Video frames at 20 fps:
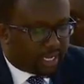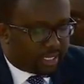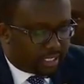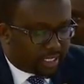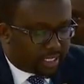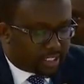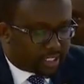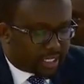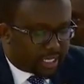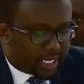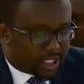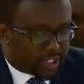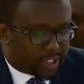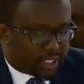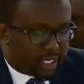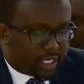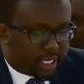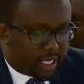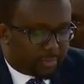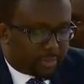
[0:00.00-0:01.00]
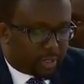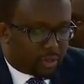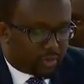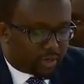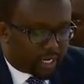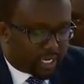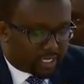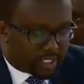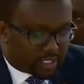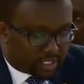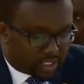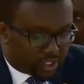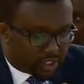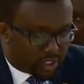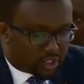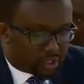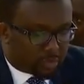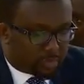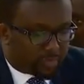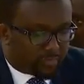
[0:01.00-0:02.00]
The International Labour
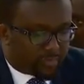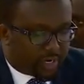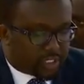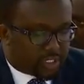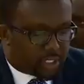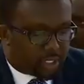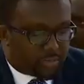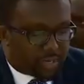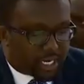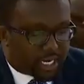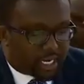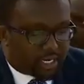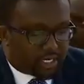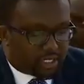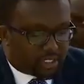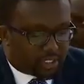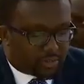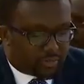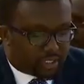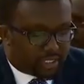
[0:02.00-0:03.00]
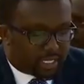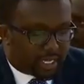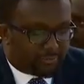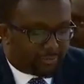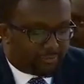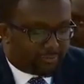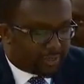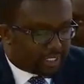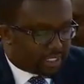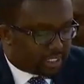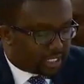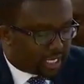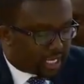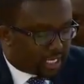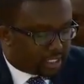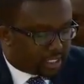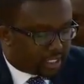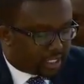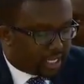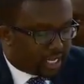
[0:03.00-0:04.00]
Organization supervisory mechanisms have
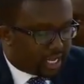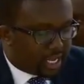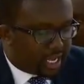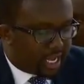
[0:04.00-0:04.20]
investigated